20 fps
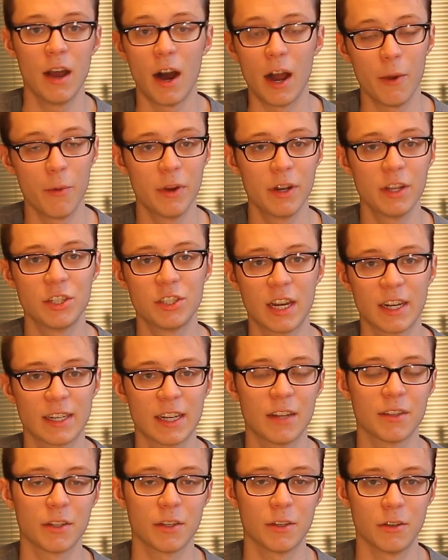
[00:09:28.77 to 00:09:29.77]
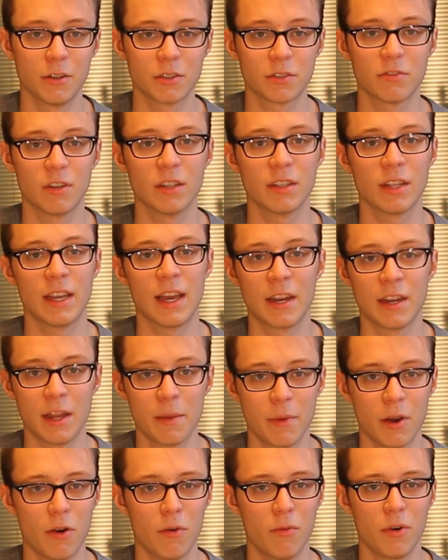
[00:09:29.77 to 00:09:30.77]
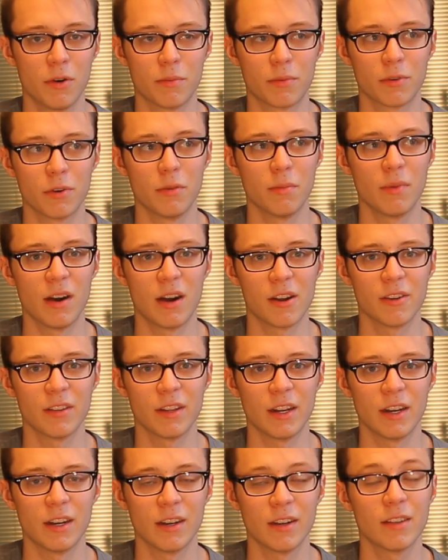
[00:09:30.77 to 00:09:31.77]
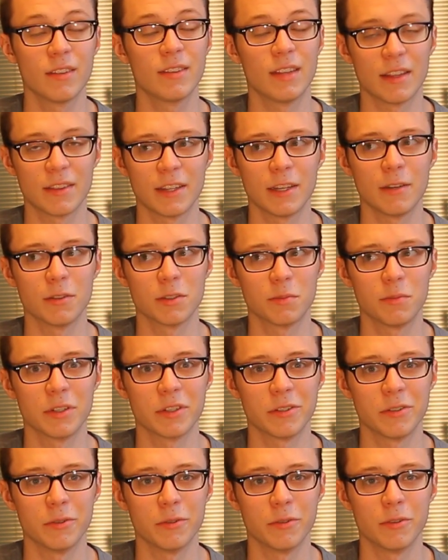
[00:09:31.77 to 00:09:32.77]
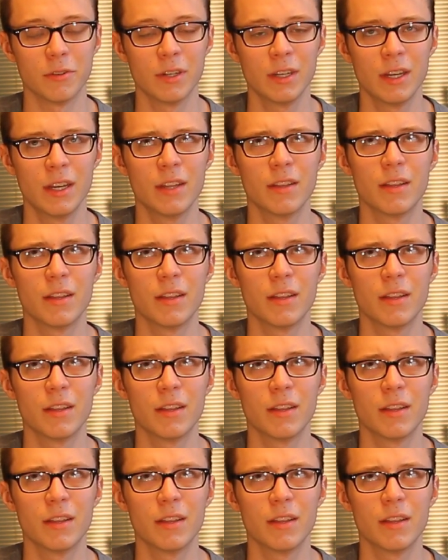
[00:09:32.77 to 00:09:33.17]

I went and checked out the Ghost Fret. They had an ML1 Pro Modern there. That thing was pretty cool.